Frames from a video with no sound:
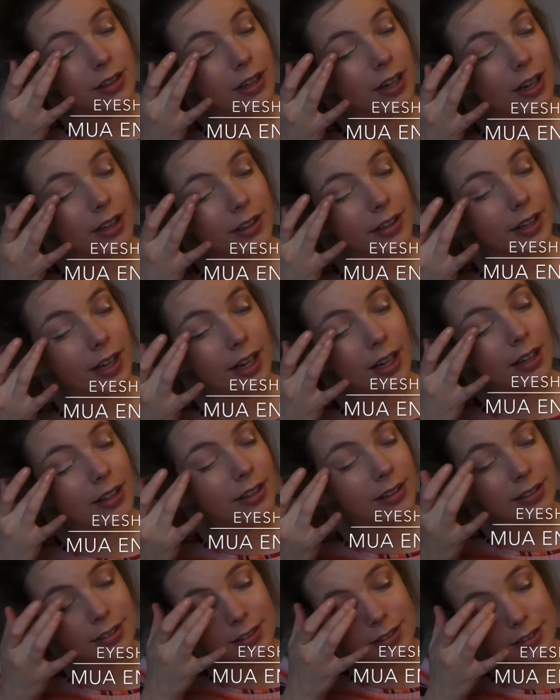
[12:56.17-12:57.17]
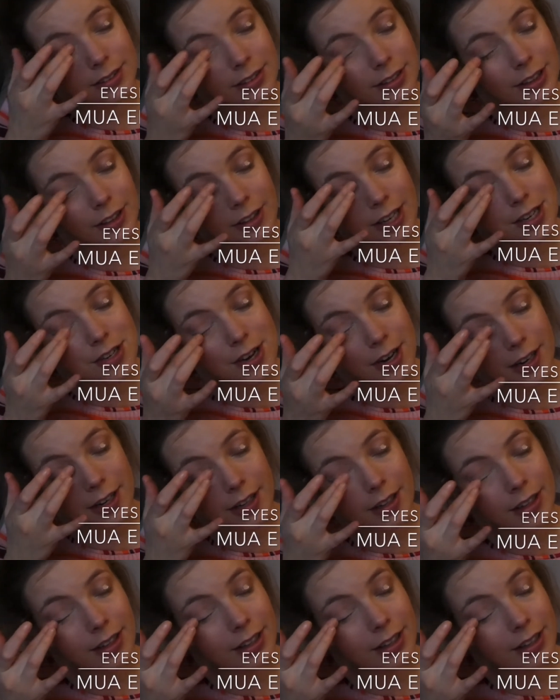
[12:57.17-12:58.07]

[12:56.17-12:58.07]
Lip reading: under your eyeshadow.